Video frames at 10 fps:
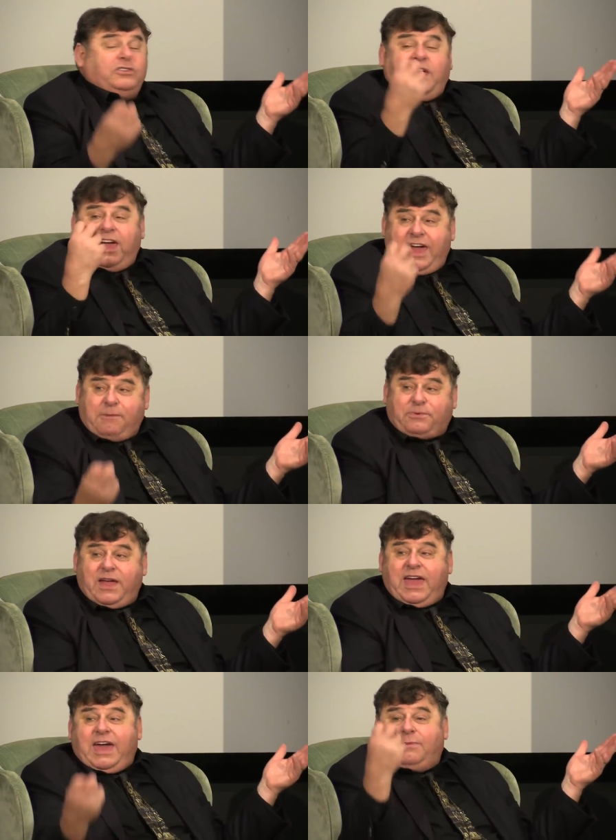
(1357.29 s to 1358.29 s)
to
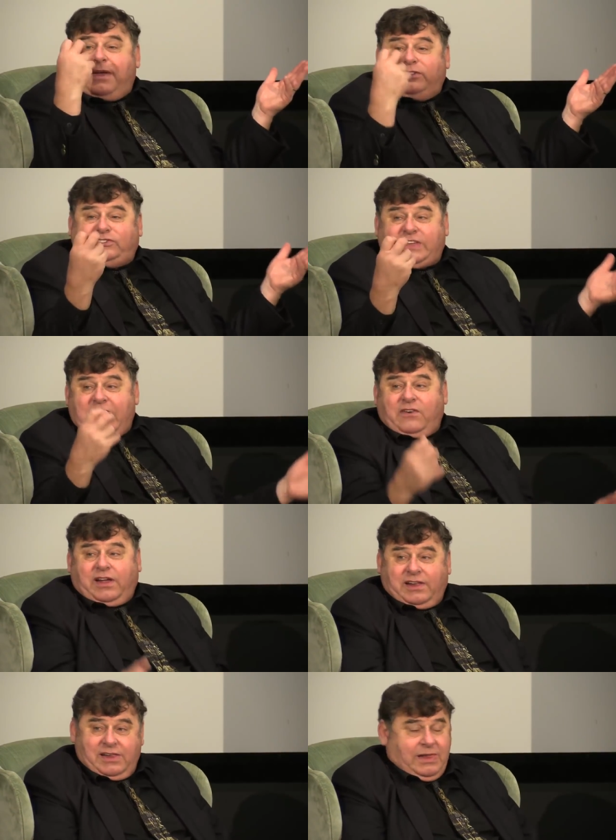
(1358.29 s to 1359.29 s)
Abraham and Sarah.